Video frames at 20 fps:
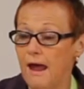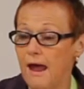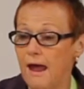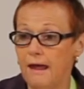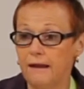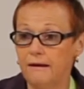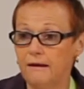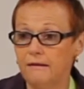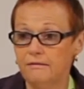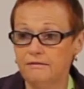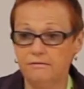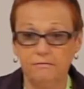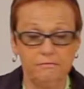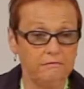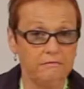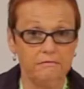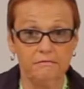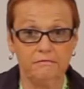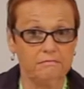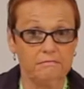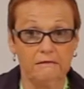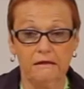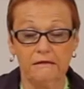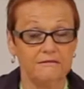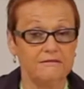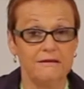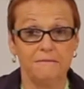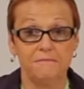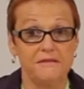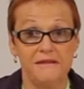and
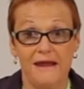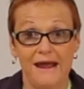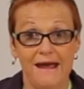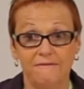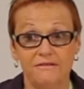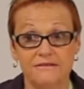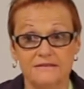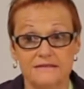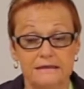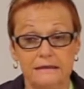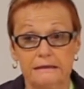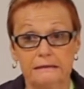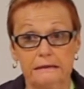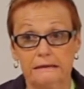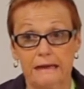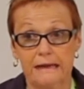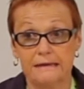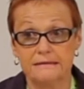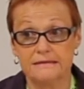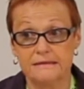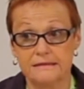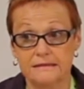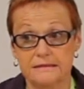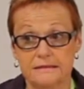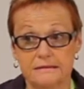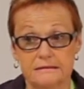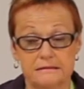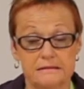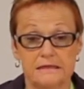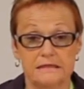it's something they haven't seen in like
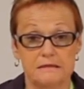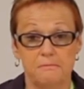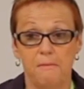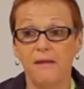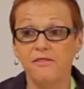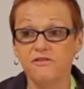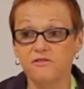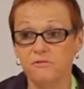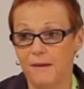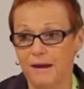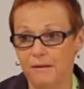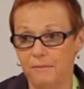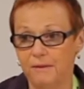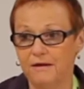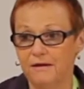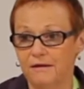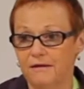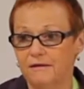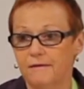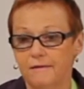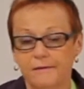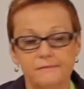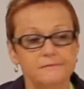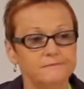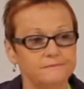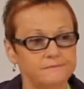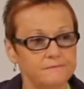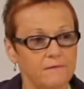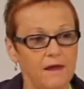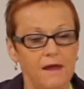six months maybe.
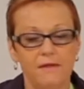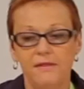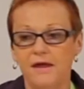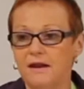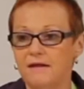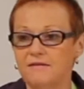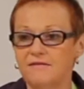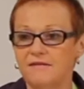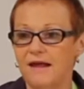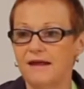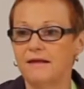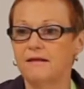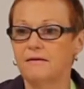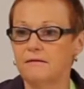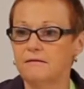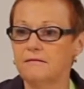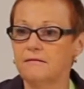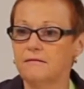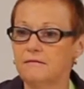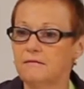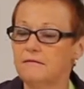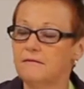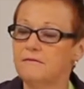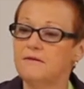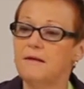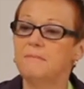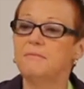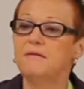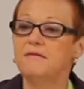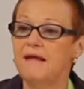And then it's like
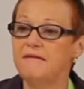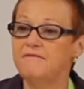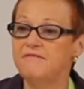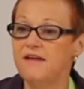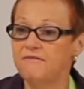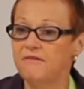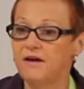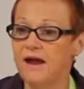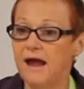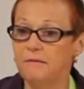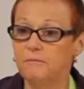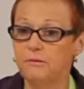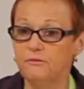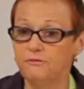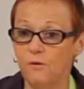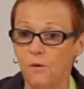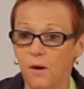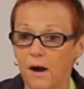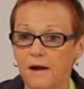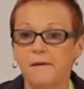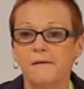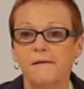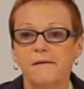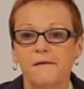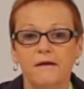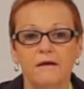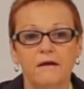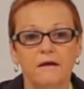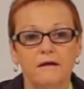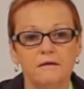something they've never had before.
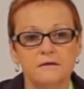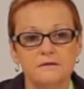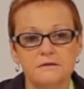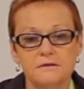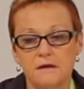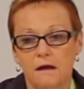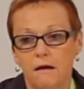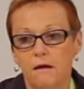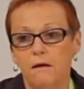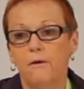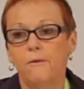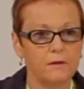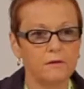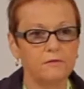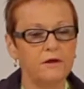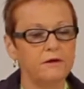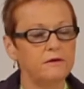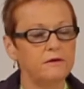So